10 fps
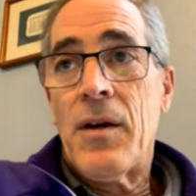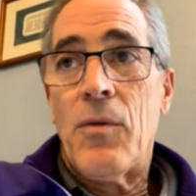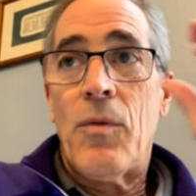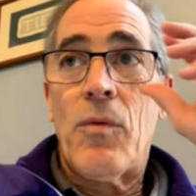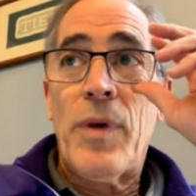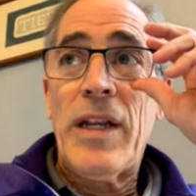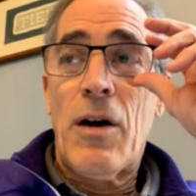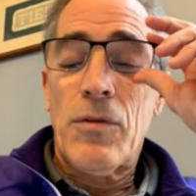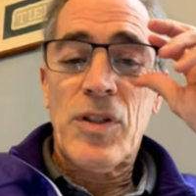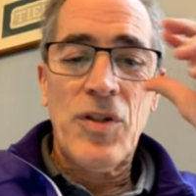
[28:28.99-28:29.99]
We
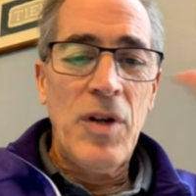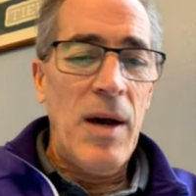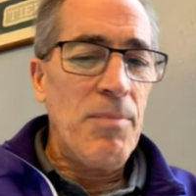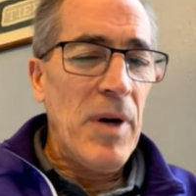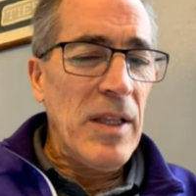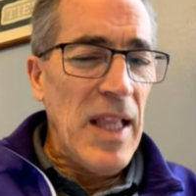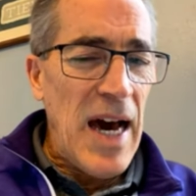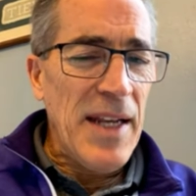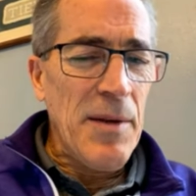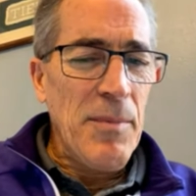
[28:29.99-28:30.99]
don't suit up a
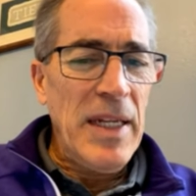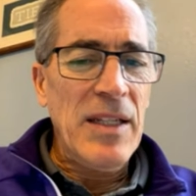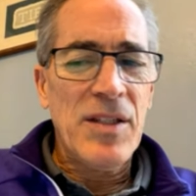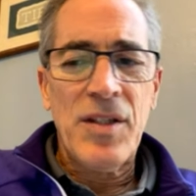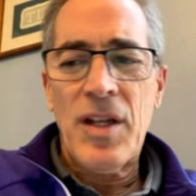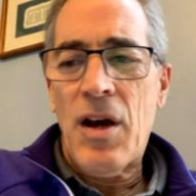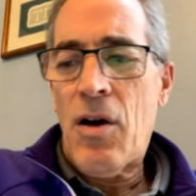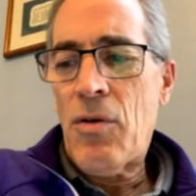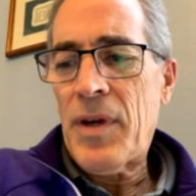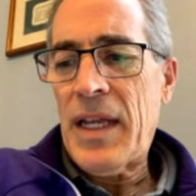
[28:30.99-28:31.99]
lot in meets, you know,